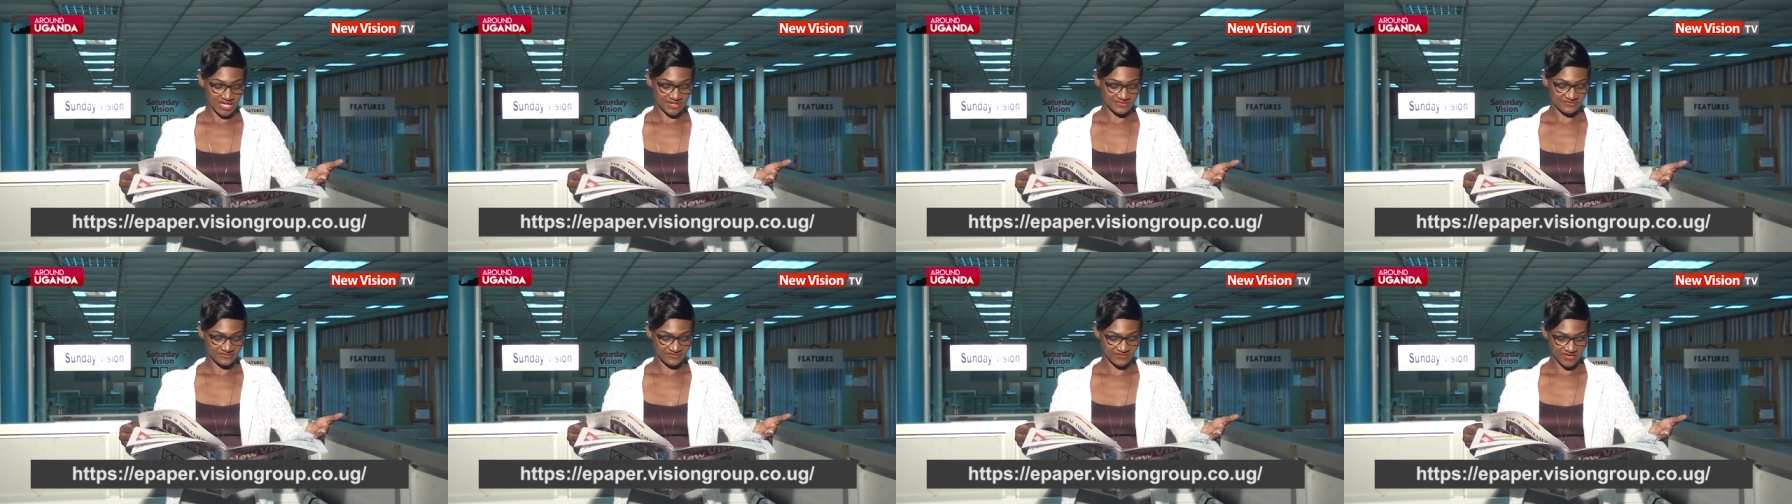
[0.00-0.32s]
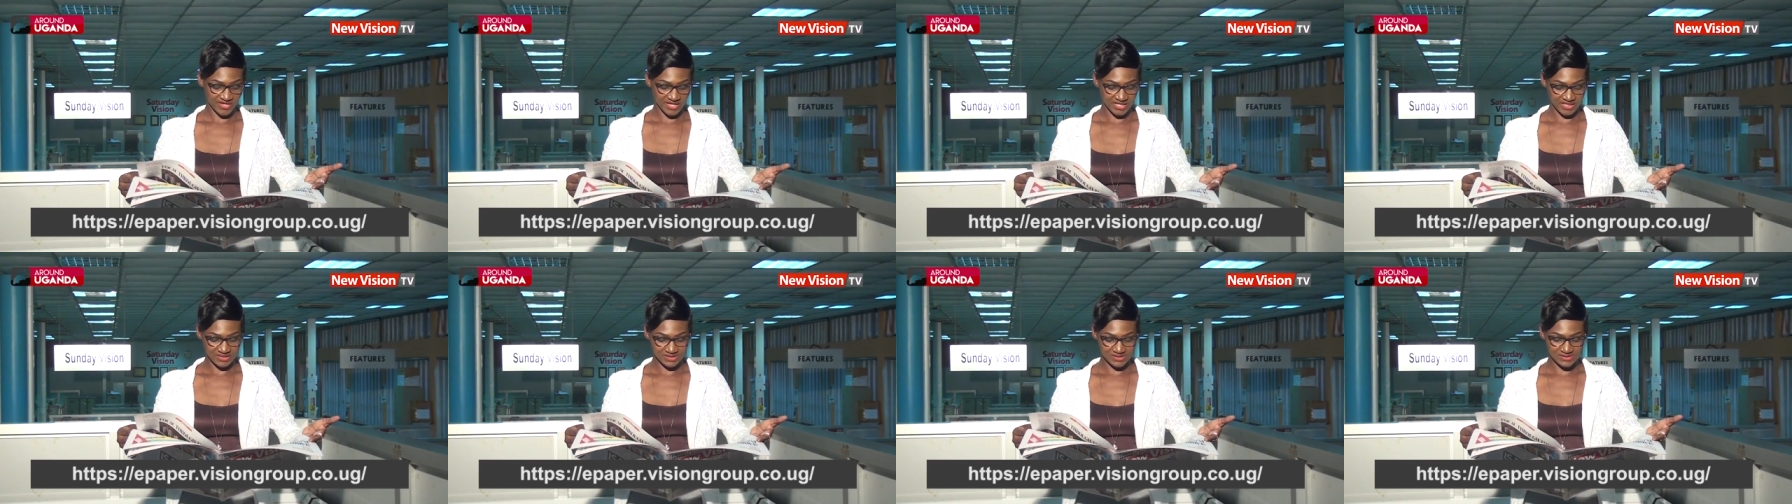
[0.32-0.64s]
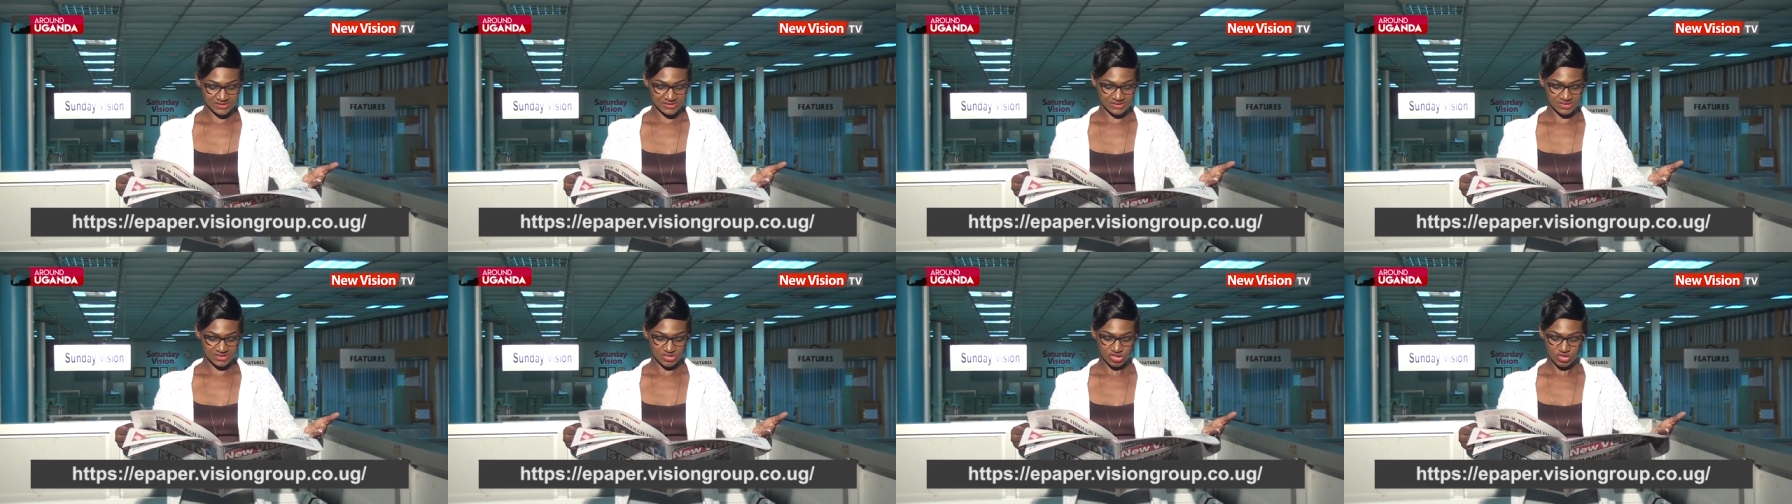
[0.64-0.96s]

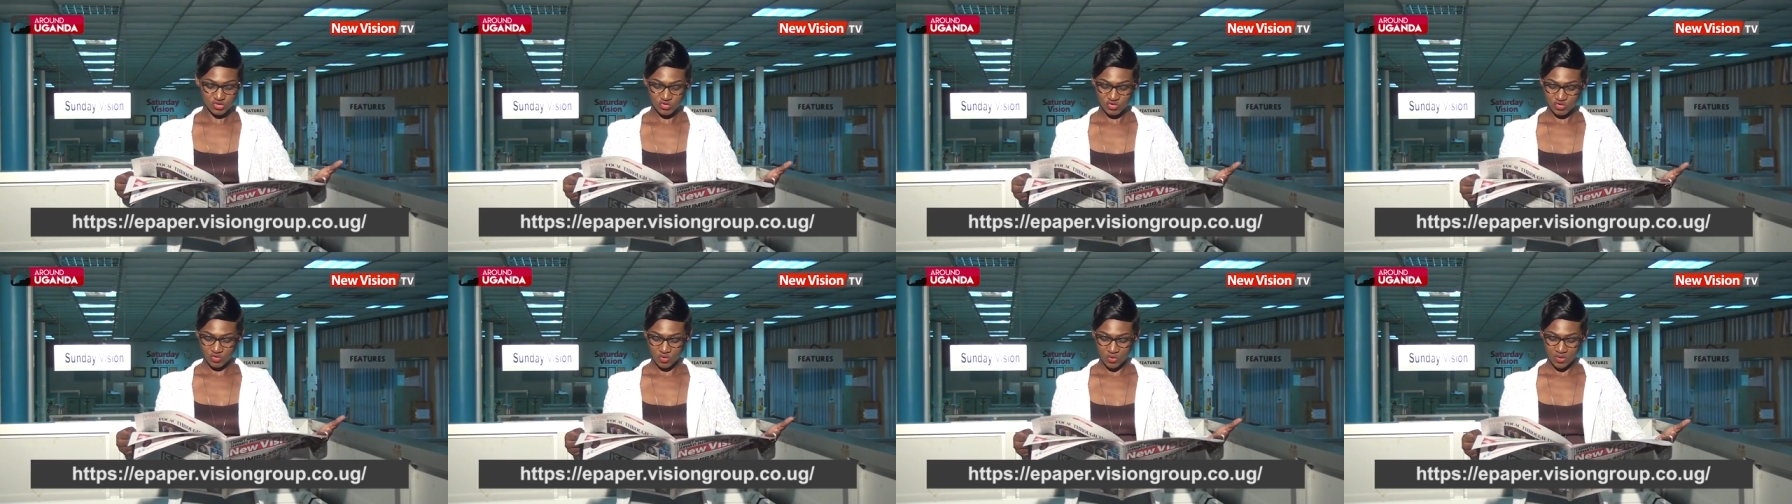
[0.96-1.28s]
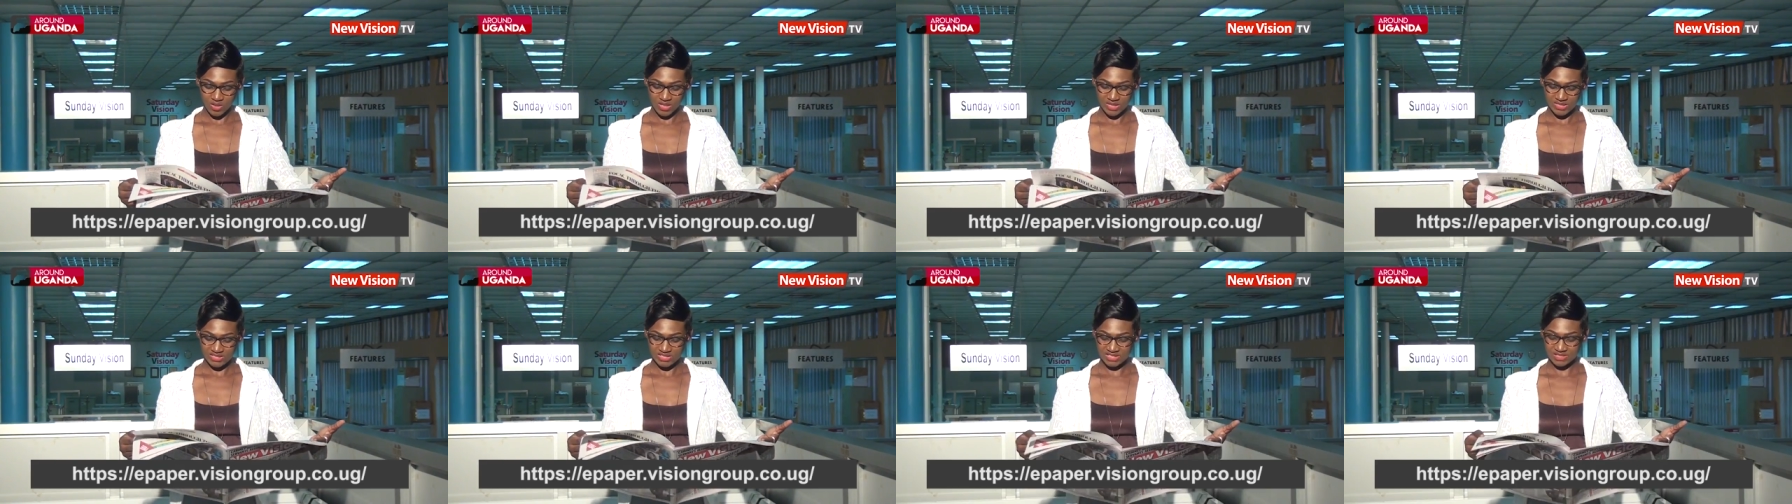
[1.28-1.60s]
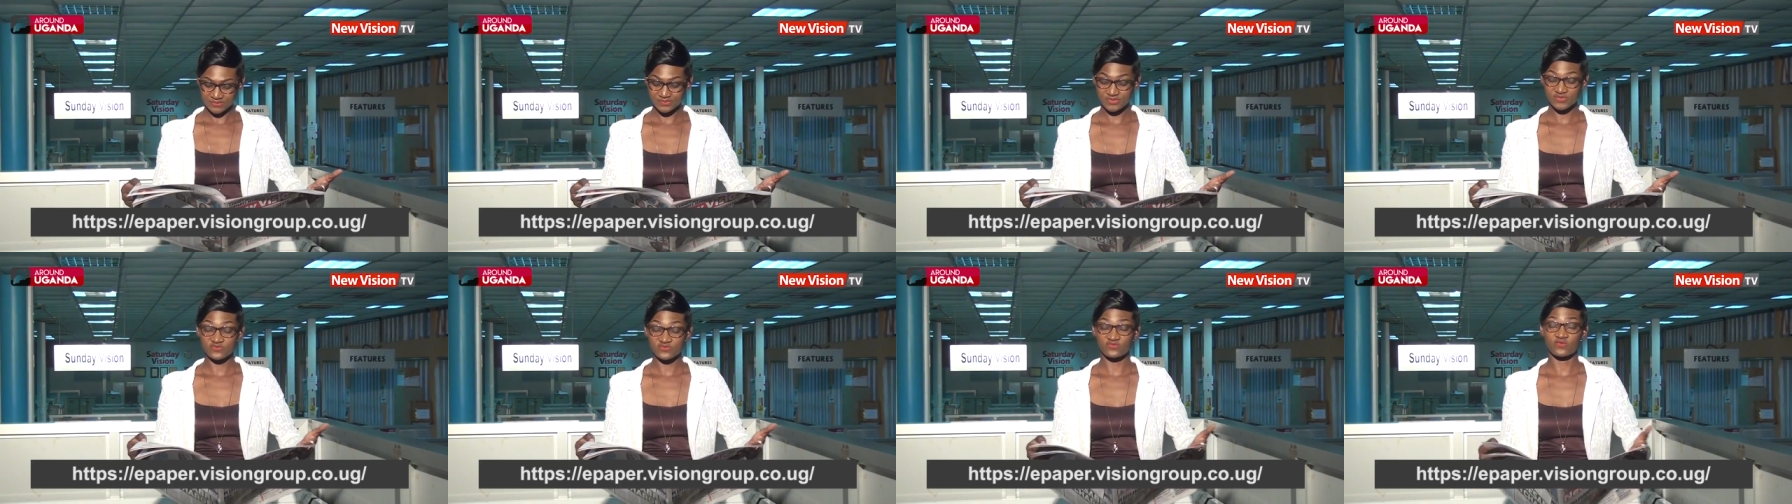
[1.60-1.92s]
unveils new
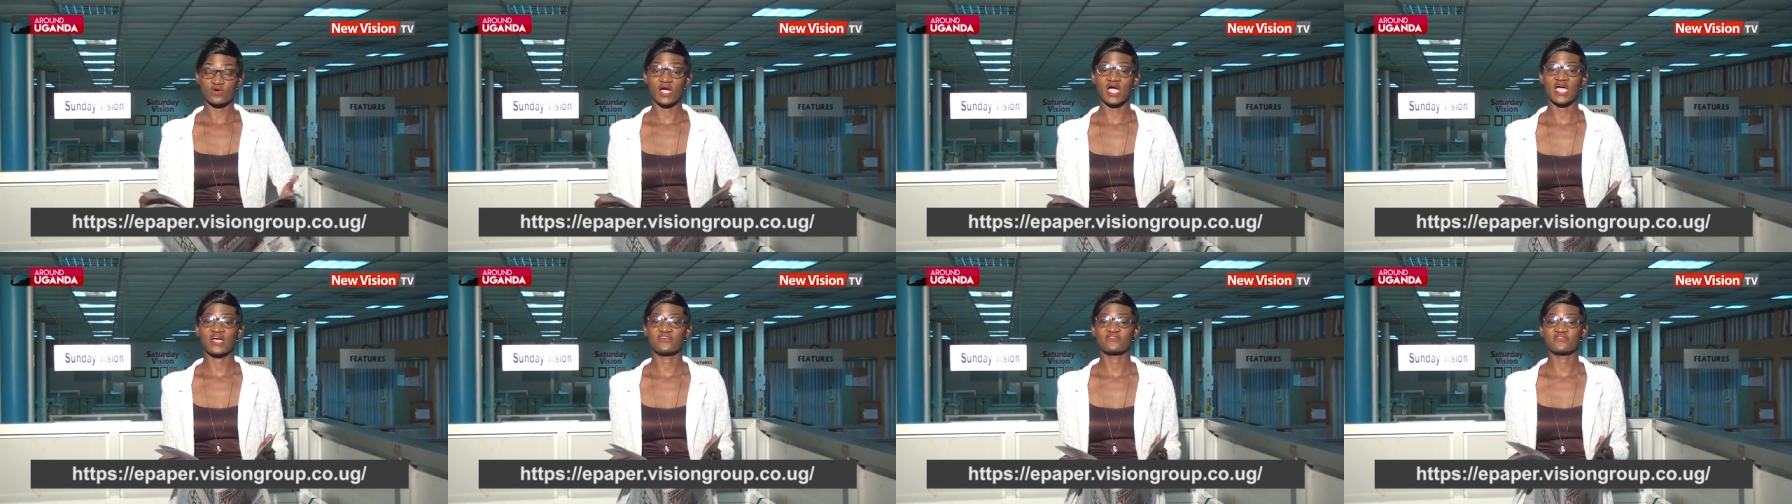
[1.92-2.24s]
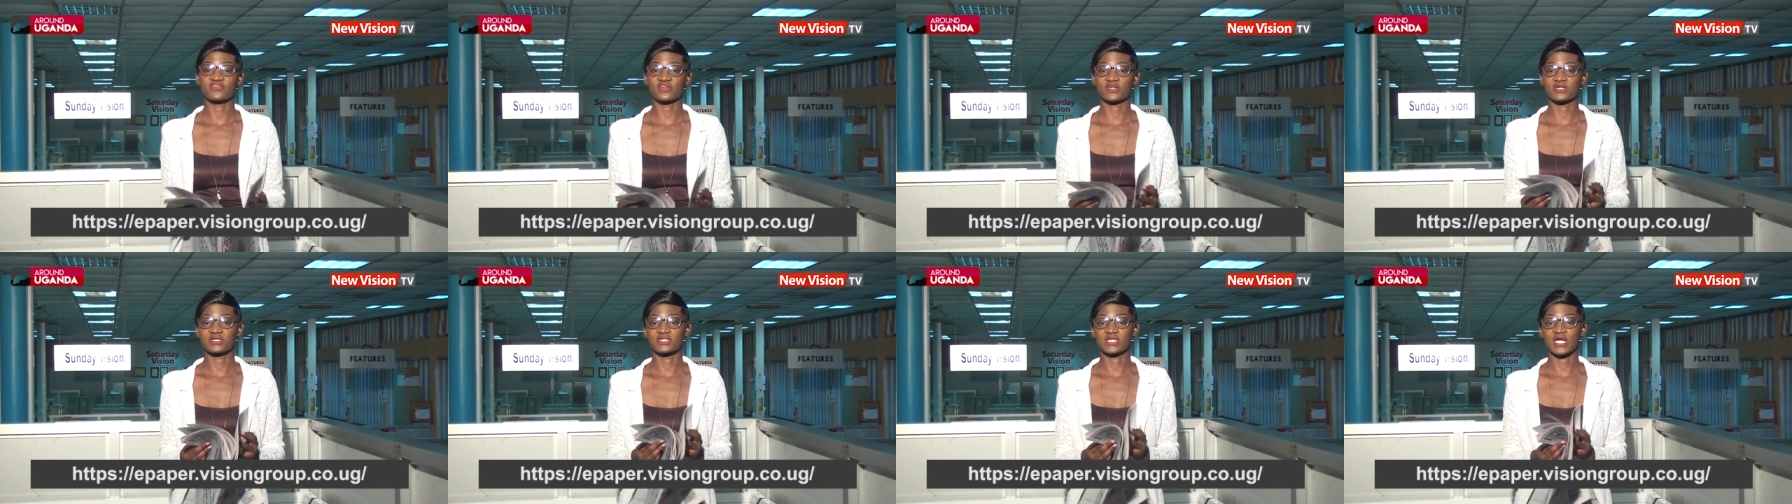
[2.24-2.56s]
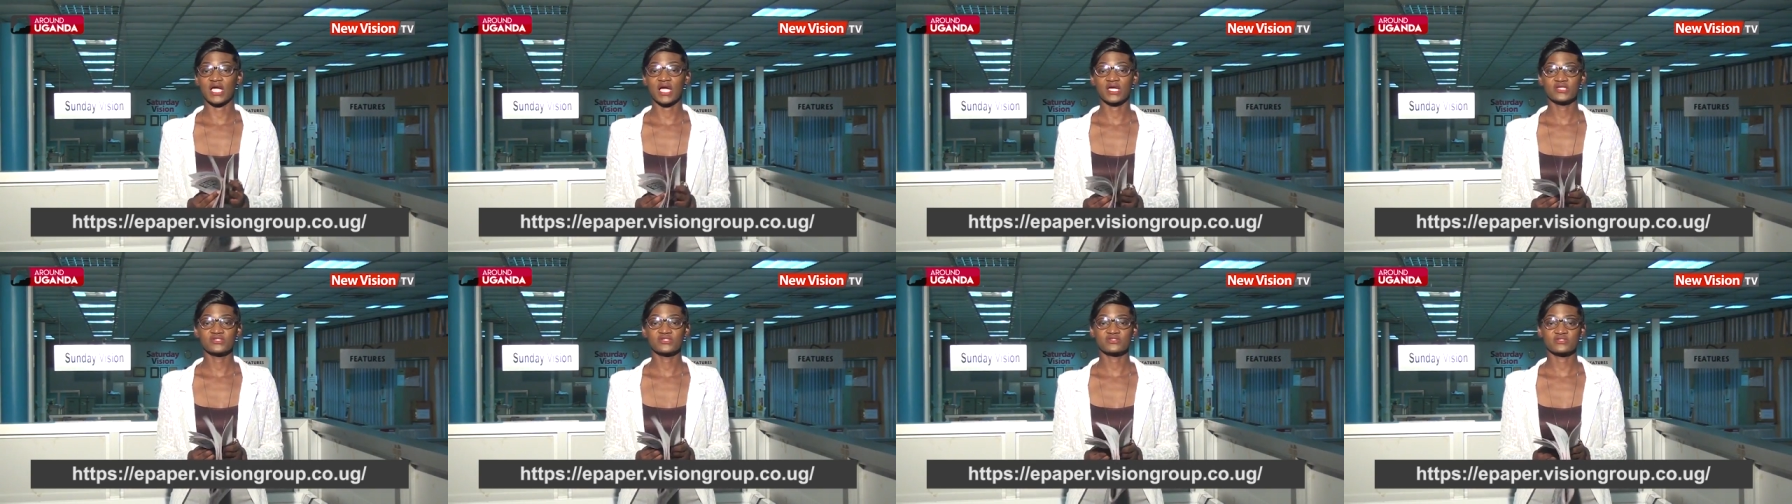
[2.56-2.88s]
scholarships for African
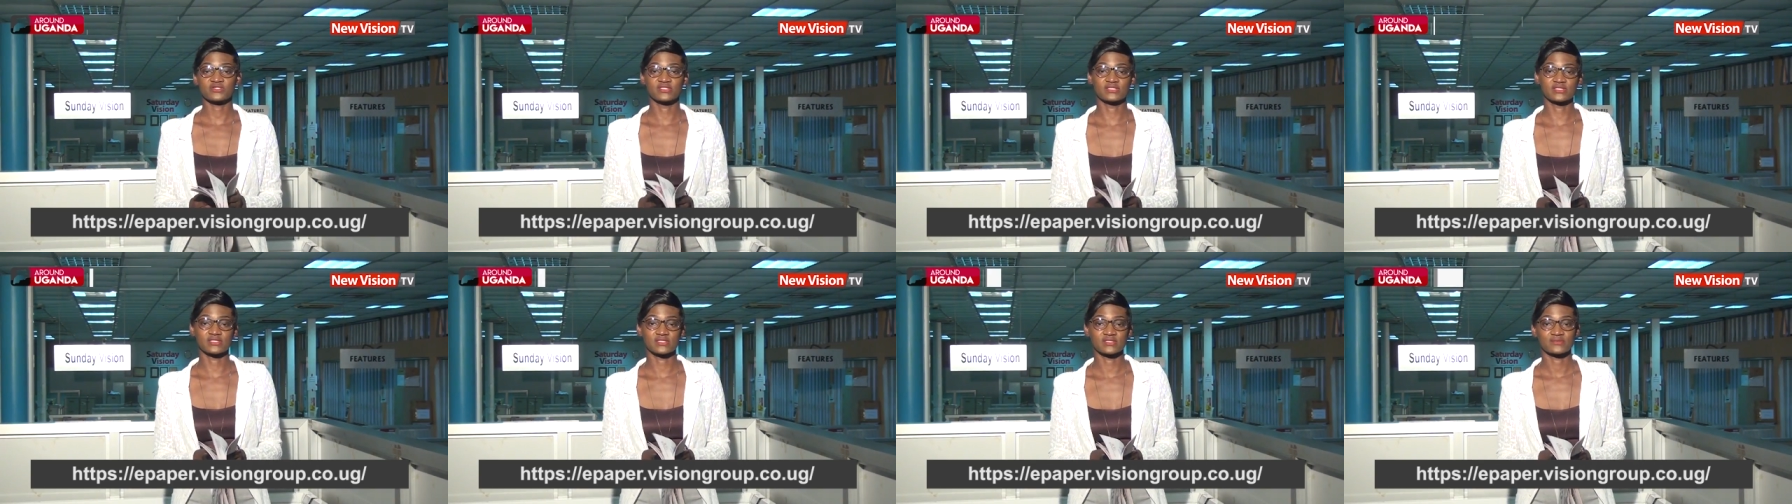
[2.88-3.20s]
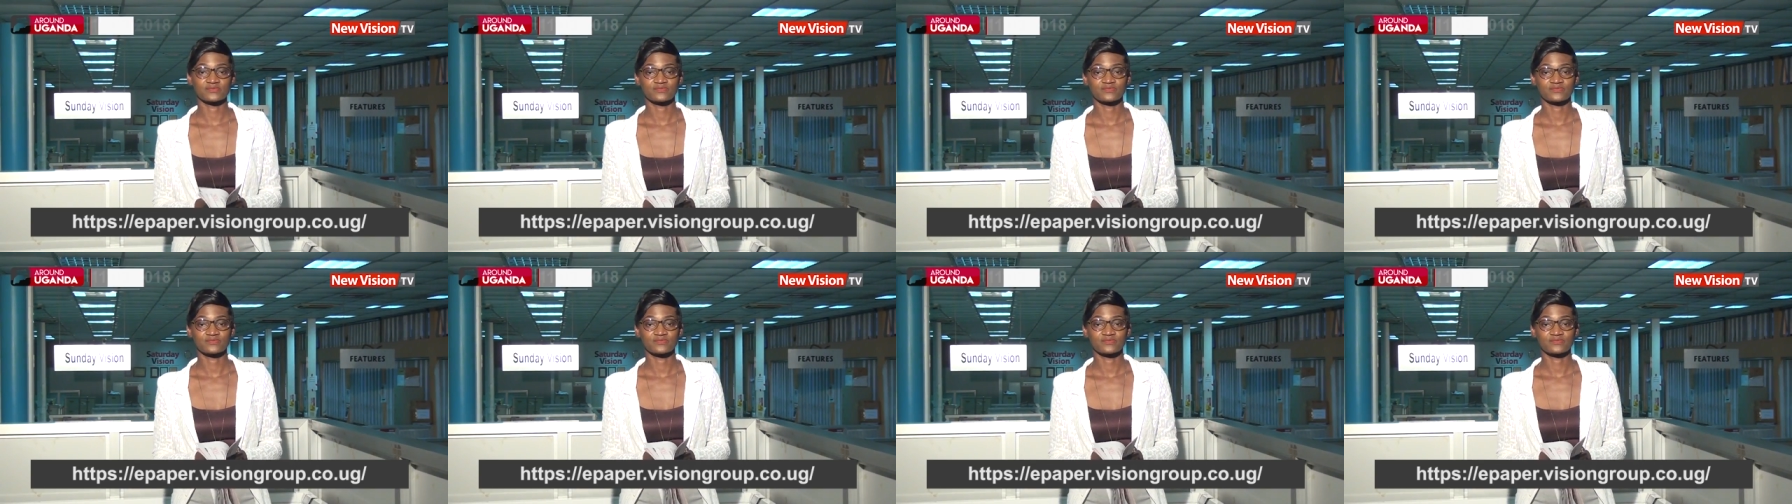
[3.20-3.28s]
countries.